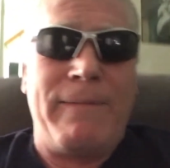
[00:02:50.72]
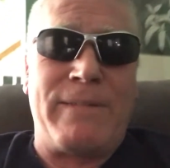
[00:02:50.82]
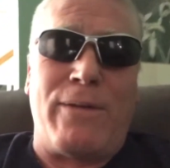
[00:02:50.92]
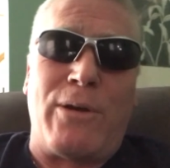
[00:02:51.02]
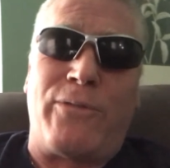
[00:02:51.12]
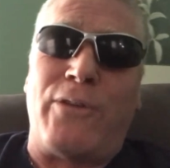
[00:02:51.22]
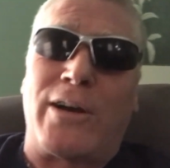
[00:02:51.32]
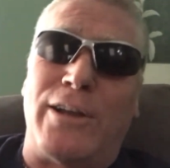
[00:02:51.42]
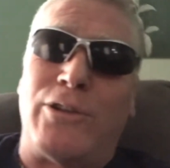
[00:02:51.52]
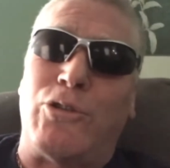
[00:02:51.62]
They were
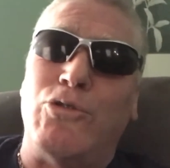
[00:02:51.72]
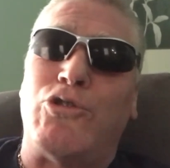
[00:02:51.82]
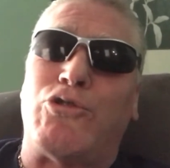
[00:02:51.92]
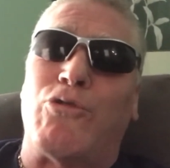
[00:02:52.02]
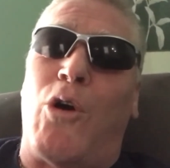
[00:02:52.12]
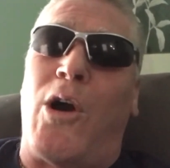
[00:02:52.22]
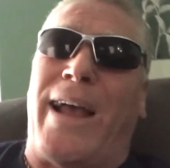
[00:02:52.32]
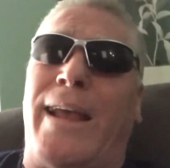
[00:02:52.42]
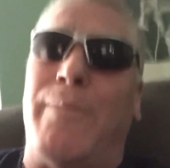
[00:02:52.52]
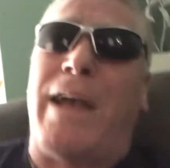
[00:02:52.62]
fucking too strong,
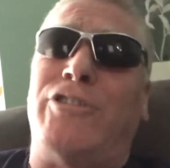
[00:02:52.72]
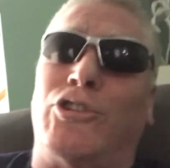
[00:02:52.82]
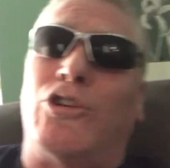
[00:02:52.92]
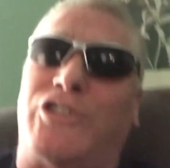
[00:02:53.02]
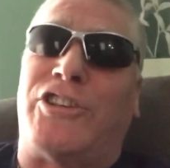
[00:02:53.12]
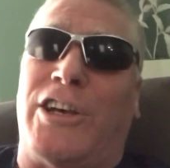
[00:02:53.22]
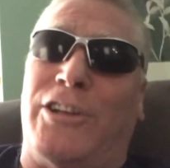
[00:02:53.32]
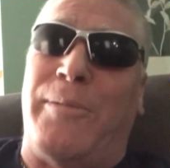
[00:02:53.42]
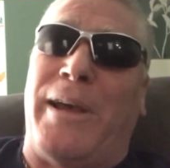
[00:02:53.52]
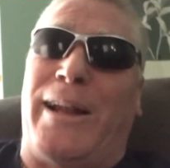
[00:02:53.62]
and they made you look
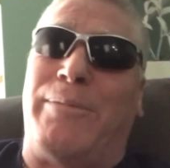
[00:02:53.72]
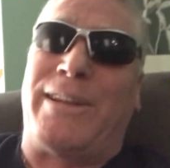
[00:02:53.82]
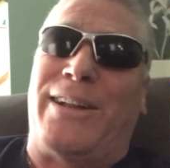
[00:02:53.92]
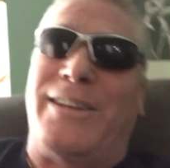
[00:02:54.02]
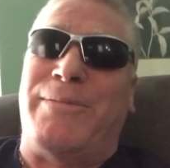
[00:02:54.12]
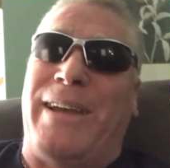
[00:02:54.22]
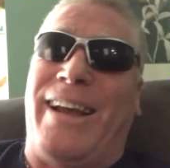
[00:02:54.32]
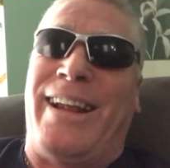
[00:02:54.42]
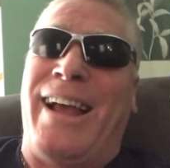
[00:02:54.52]
silly, man. I'm telling you, man.